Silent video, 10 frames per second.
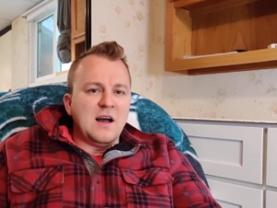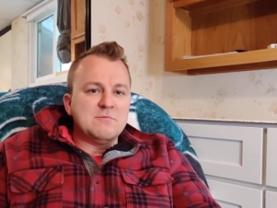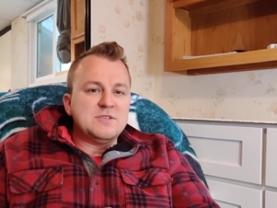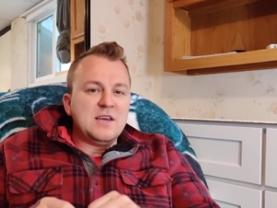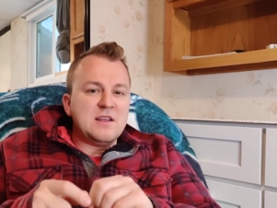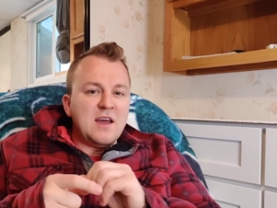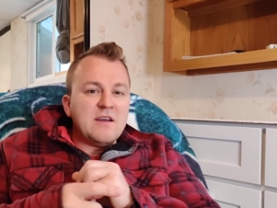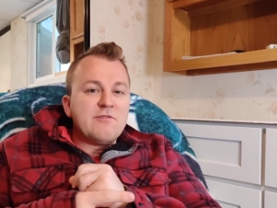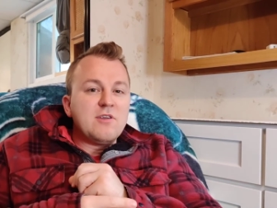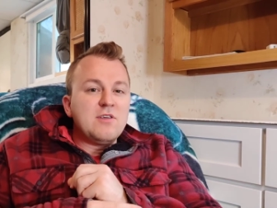I'm saying
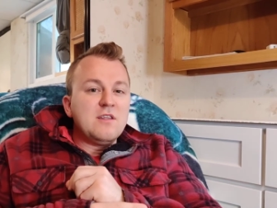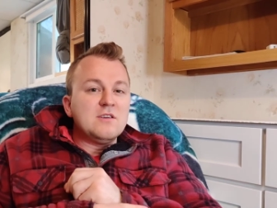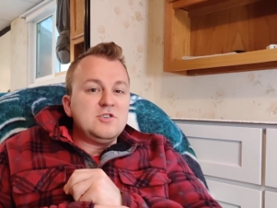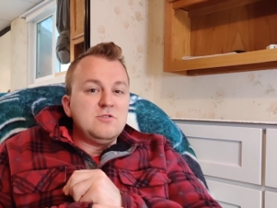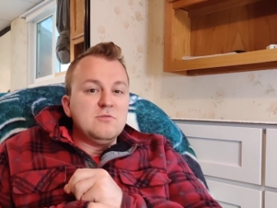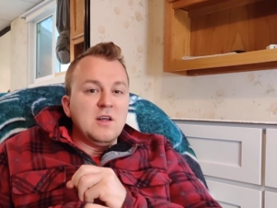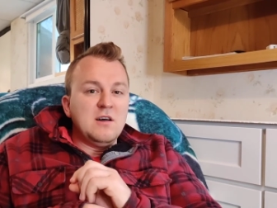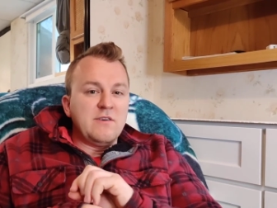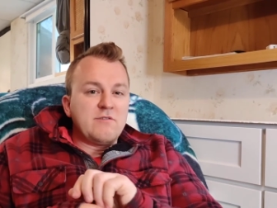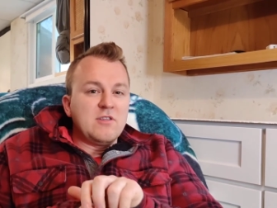everything that you
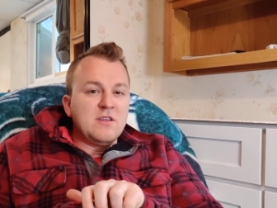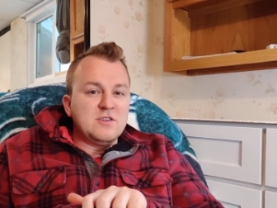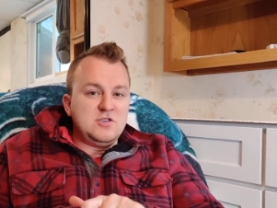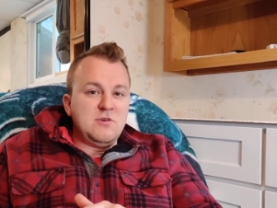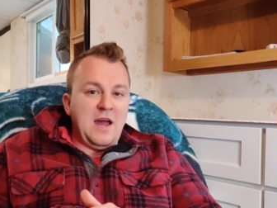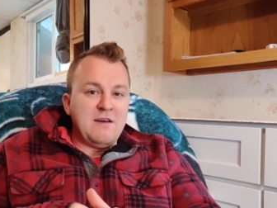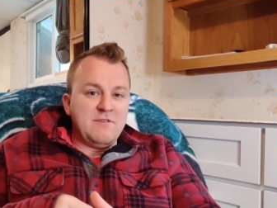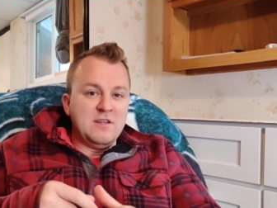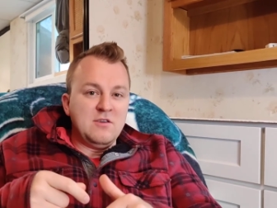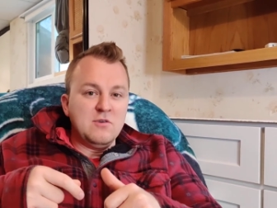love, everything that you
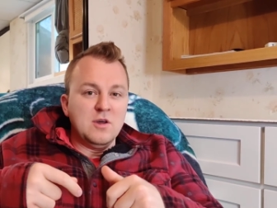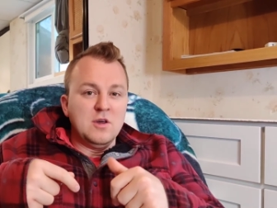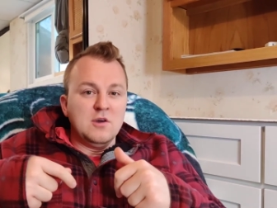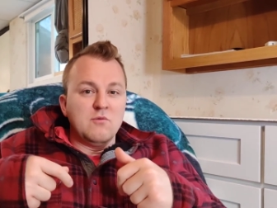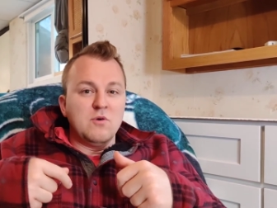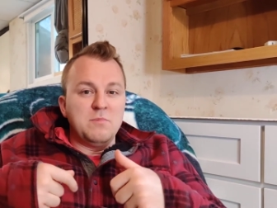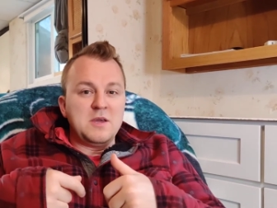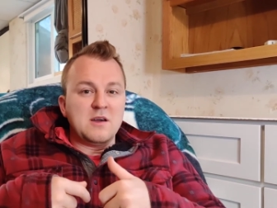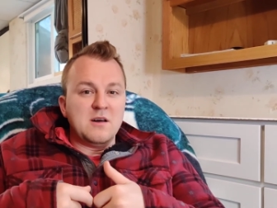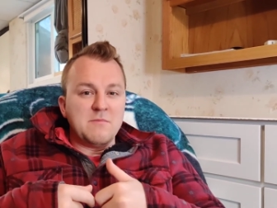have in you will
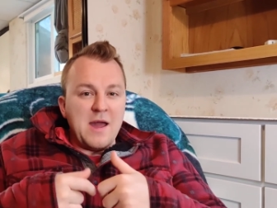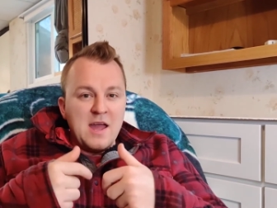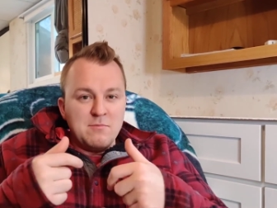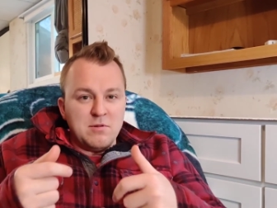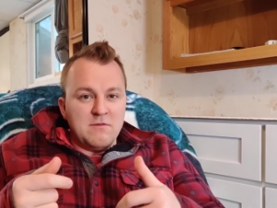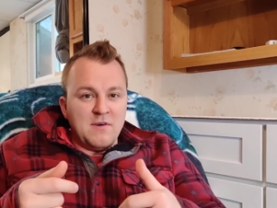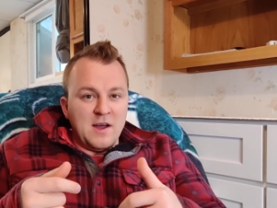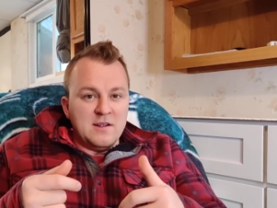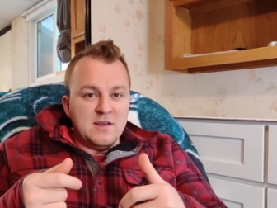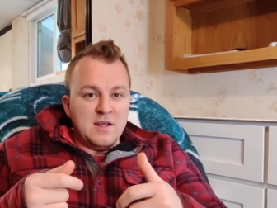become
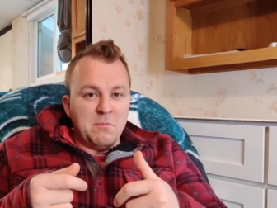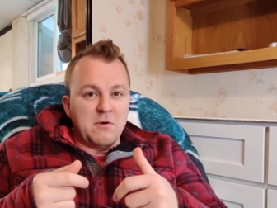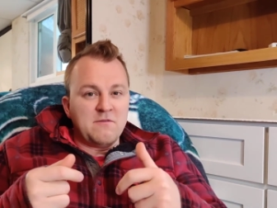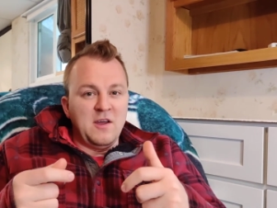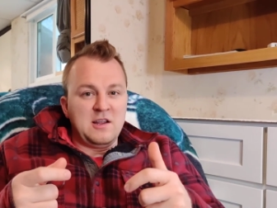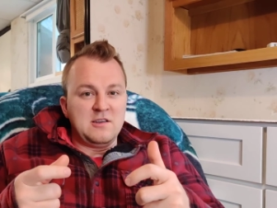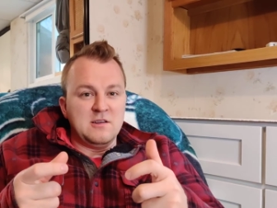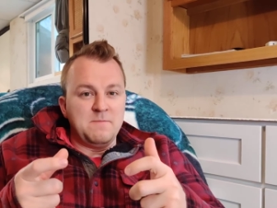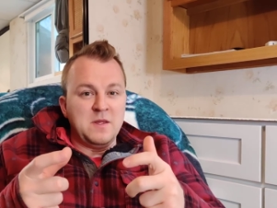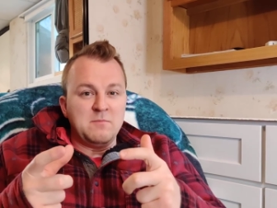amplified and
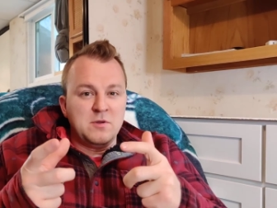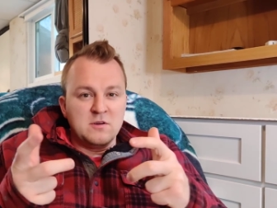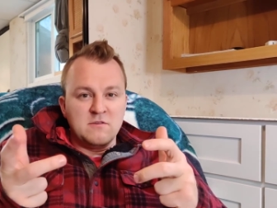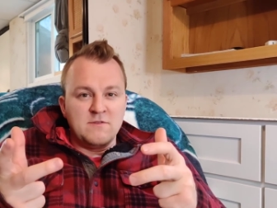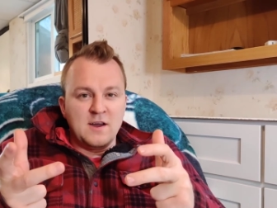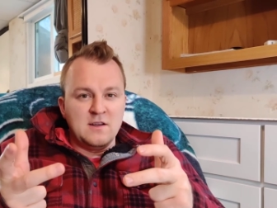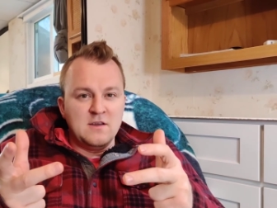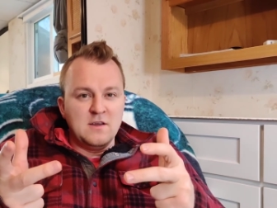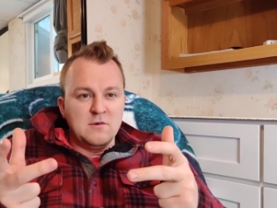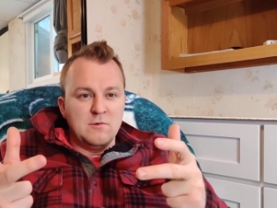perfected and purified
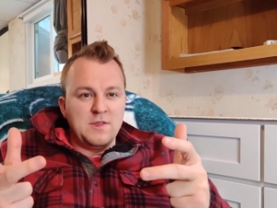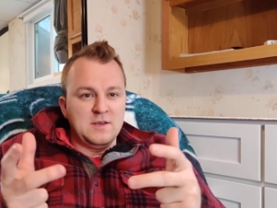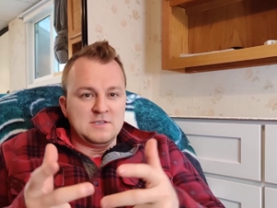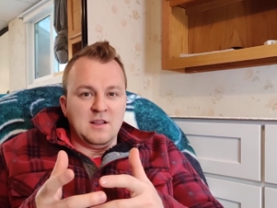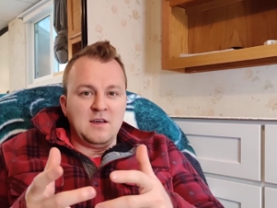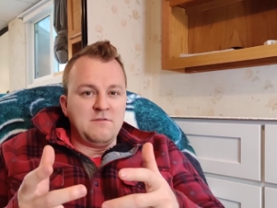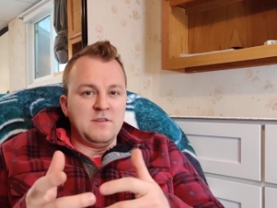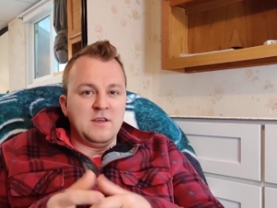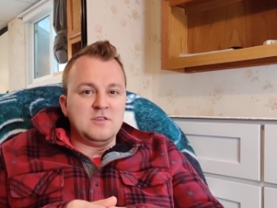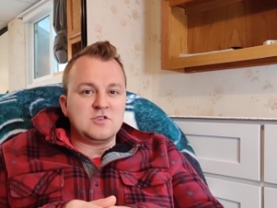with his life
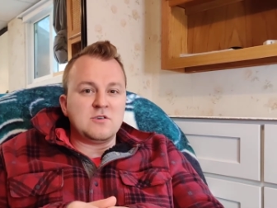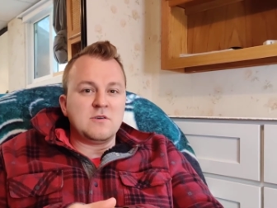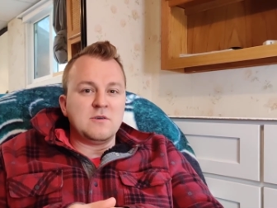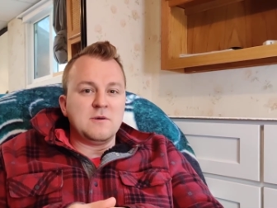and nature.